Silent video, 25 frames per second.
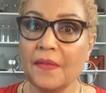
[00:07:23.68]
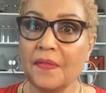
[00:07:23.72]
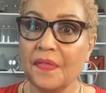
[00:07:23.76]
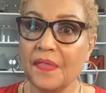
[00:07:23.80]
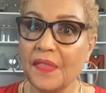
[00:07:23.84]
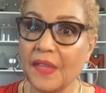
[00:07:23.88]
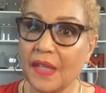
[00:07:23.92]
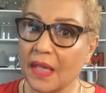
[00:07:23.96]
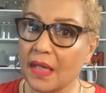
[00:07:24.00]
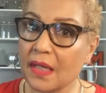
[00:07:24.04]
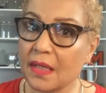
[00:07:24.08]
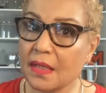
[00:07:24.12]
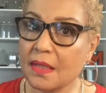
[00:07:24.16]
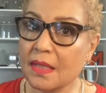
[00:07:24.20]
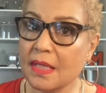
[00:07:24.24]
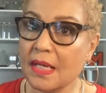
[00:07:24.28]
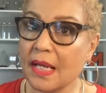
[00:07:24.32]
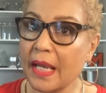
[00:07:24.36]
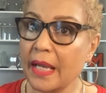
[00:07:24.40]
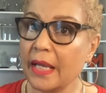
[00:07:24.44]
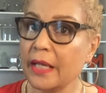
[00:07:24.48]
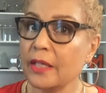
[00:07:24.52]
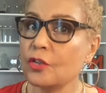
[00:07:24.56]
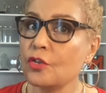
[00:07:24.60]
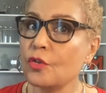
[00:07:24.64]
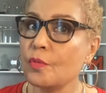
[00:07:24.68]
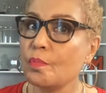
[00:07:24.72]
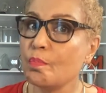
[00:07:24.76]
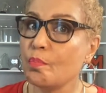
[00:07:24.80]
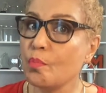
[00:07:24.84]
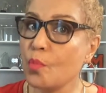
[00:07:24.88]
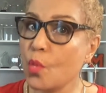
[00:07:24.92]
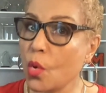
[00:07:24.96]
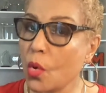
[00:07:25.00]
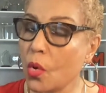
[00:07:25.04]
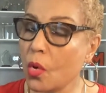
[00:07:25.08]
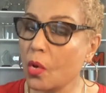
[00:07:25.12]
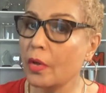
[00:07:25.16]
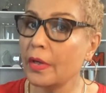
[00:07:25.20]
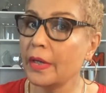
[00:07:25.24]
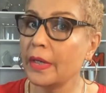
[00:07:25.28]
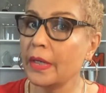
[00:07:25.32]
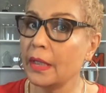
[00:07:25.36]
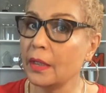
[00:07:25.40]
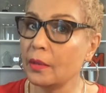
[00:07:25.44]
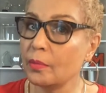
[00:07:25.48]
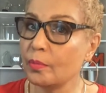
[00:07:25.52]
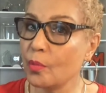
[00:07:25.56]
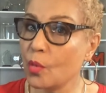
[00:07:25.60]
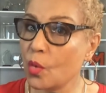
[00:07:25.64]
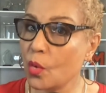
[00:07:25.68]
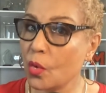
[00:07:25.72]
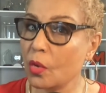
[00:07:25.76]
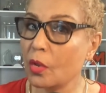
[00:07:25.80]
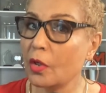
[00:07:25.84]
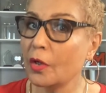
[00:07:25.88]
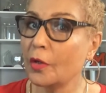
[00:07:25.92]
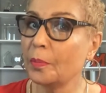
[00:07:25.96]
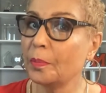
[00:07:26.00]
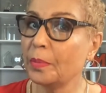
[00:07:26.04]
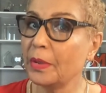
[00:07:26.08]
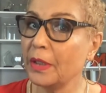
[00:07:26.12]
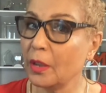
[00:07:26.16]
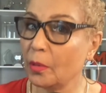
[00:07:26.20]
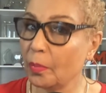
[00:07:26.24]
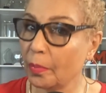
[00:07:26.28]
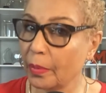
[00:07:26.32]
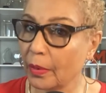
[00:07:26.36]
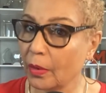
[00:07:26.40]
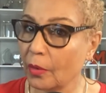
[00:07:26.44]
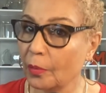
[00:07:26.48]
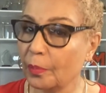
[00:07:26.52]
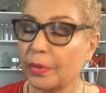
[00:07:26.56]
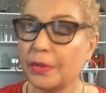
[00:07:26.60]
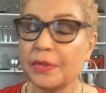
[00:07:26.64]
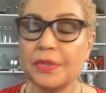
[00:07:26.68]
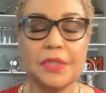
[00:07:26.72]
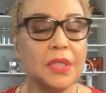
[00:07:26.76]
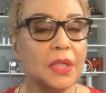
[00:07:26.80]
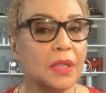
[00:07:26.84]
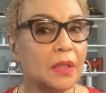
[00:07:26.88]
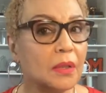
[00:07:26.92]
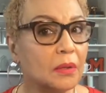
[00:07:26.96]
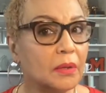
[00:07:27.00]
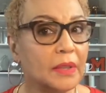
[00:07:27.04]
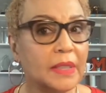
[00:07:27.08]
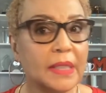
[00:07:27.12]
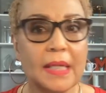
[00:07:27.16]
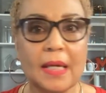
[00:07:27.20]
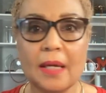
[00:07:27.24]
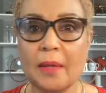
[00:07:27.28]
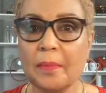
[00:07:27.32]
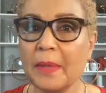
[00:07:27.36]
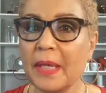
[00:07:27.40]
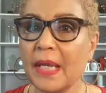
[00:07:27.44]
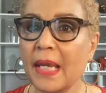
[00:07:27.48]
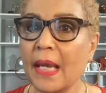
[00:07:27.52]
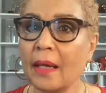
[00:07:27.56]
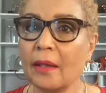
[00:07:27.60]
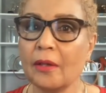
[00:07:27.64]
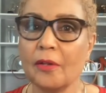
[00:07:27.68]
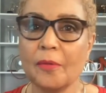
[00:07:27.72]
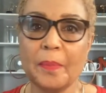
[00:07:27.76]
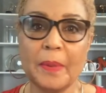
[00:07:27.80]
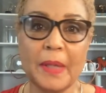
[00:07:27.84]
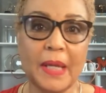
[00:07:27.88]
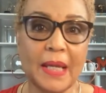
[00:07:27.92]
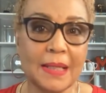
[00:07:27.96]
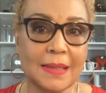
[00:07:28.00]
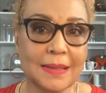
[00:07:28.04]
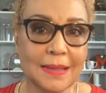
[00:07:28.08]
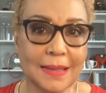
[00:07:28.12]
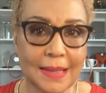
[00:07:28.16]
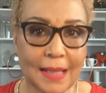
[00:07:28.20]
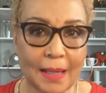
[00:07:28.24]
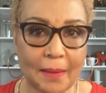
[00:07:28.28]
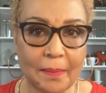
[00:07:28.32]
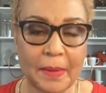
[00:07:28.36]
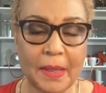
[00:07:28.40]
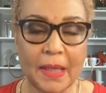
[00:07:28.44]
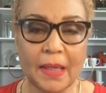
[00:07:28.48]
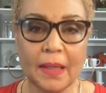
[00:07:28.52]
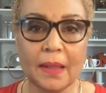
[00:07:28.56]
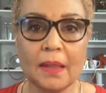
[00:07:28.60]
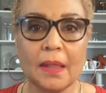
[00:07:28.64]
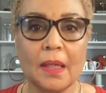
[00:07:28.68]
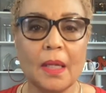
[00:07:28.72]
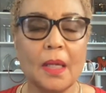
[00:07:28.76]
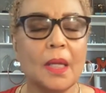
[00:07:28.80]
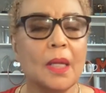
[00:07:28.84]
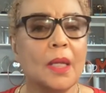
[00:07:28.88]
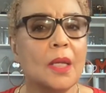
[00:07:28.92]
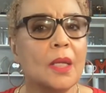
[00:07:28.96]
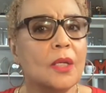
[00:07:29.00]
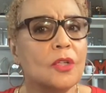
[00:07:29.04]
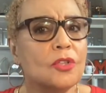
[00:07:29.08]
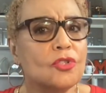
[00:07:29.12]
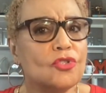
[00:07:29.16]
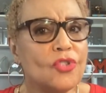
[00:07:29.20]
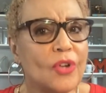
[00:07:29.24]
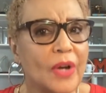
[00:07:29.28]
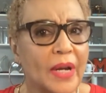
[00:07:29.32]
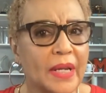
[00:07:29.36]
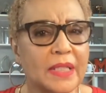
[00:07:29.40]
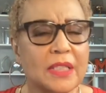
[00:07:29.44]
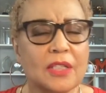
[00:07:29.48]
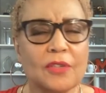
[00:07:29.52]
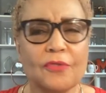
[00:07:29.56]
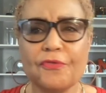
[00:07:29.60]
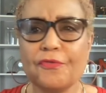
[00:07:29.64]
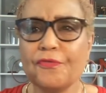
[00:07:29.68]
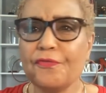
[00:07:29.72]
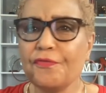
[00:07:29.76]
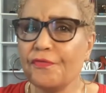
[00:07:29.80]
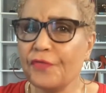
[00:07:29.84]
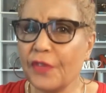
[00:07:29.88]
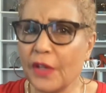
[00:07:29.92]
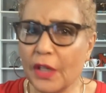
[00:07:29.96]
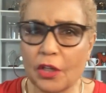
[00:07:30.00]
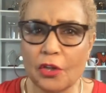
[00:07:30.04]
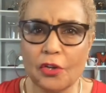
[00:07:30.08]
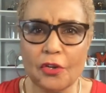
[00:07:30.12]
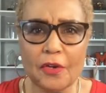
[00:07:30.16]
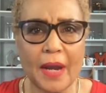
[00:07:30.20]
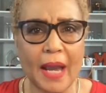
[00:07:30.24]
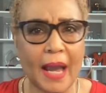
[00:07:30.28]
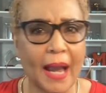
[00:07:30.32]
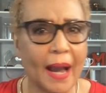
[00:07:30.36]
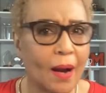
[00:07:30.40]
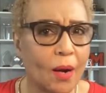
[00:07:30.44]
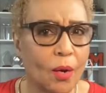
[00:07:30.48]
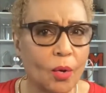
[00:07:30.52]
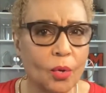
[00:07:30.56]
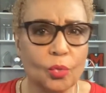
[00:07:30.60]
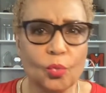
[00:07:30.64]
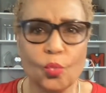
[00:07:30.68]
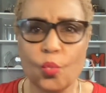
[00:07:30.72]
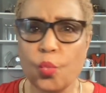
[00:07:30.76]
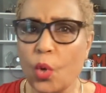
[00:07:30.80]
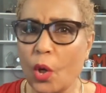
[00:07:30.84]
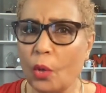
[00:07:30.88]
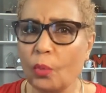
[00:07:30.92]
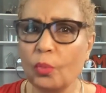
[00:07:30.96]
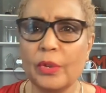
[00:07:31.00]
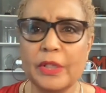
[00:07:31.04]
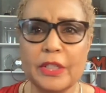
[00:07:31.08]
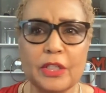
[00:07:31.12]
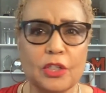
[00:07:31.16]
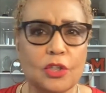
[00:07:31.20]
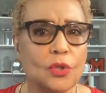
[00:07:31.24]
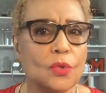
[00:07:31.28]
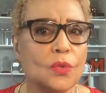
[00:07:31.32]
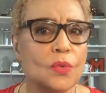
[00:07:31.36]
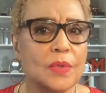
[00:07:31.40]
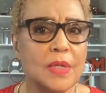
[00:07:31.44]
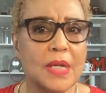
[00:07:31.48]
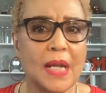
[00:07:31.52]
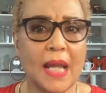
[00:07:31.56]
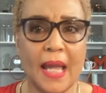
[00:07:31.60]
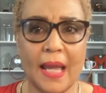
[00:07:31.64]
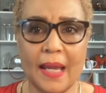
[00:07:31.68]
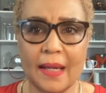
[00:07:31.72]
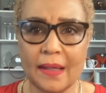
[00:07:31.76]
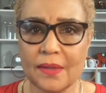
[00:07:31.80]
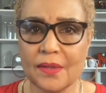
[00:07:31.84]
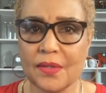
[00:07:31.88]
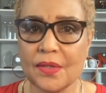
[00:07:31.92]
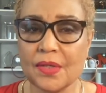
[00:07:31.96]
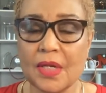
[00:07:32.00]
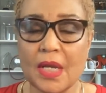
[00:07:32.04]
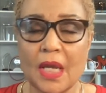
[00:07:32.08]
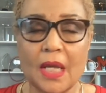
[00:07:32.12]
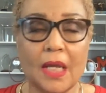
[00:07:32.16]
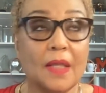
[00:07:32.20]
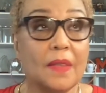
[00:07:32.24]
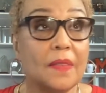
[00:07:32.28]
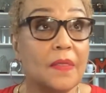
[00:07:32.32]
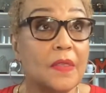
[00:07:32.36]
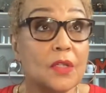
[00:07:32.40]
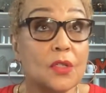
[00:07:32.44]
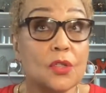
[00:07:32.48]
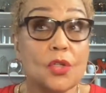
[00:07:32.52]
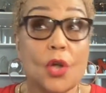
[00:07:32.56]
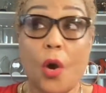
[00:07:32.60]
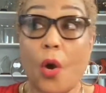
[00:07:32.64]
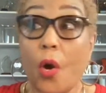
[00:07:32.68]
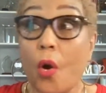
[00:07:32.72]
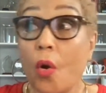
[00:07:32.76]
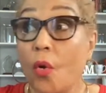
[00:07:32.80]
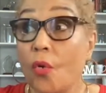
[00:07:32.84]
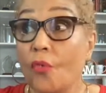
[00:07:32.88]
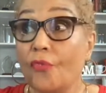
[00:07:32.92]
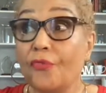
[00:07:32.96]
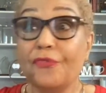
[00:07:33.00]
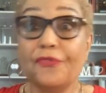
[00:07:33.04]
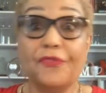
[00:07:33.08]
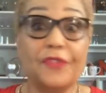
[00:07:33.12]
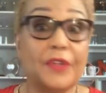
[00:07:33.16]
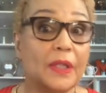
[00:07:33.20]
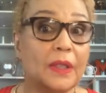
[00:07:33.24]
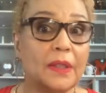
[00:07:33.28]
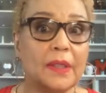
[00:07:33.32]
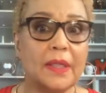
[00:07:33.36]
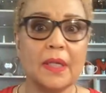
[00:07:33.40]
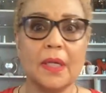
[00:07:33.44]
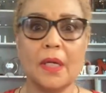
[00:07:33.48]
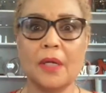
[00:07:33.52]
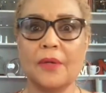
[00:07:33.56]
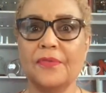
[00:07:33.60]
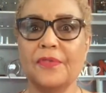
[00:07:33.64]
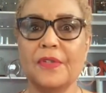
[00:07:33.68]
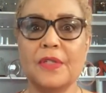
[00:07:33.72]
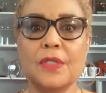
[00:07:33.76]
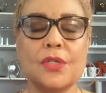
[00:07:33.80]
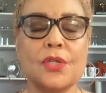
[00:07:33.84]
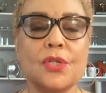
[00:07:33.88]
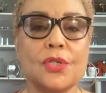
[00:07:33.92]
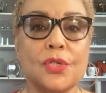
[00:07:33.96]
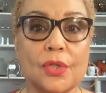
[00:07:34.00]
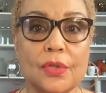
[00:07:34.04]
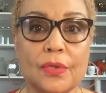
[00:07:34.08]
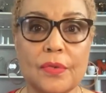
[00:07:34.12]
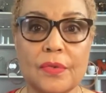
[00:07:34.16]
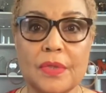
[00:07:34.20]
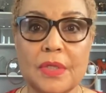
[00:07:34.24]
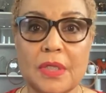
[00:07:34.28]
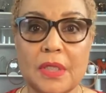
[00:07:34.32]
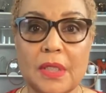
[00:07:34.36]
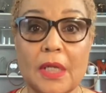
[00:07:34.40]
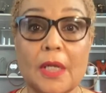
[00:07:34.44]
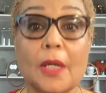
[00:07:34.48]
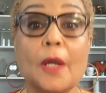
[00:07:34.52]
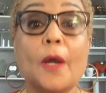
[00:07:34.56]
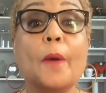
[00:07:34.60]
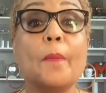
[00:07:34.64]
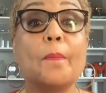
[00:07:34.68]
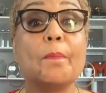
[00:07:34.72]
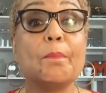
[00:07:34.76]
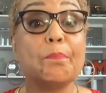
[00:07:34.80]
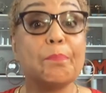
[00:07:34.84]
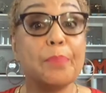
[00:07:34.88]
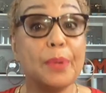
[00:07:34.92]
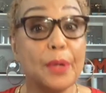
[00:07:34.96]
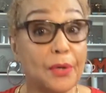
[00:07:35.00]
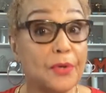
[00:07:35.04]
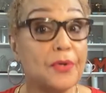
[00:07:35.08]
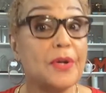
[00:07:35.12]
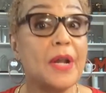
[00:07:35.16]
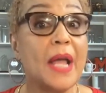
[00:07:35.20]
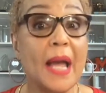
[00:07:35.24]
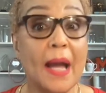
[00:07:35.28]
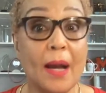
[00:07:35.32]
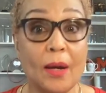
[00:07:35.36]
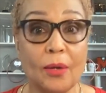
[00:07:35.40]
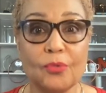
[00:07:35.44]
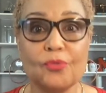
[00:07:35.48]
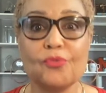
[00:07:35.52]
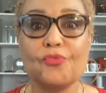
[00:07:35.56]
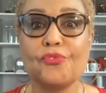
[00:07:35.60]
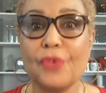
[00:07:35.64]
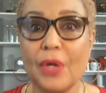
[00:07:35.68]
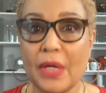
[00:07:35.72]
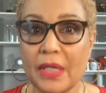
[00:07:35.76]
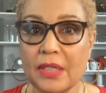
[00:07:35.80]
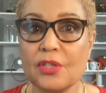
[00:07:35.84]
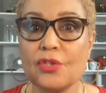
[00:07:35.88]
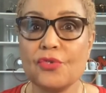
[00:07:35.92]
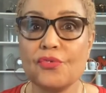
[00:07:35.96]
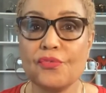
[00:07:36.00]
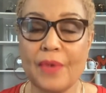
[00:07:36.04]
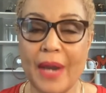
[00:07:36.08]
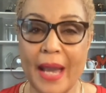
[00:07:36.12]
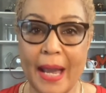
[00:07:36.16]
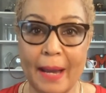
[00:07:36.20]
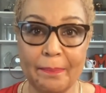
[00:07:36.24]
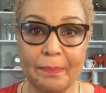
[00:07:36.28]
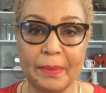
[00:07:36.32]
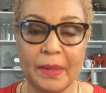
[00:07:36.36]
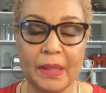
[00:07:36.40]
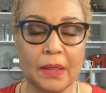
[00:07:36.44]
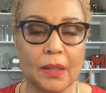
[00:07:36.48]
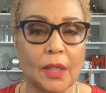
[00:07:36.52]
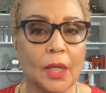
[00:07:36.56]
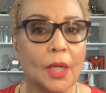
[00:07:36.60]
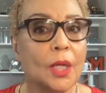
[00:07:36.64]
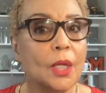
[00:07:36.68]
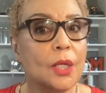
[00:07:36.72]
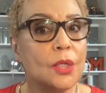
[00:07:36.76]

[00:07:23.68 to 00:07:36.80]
These days, more and more people, particularly coming out of pandemic, trying to figure out what we do next, this whole feeling of uncertainty, burnout runs rapid.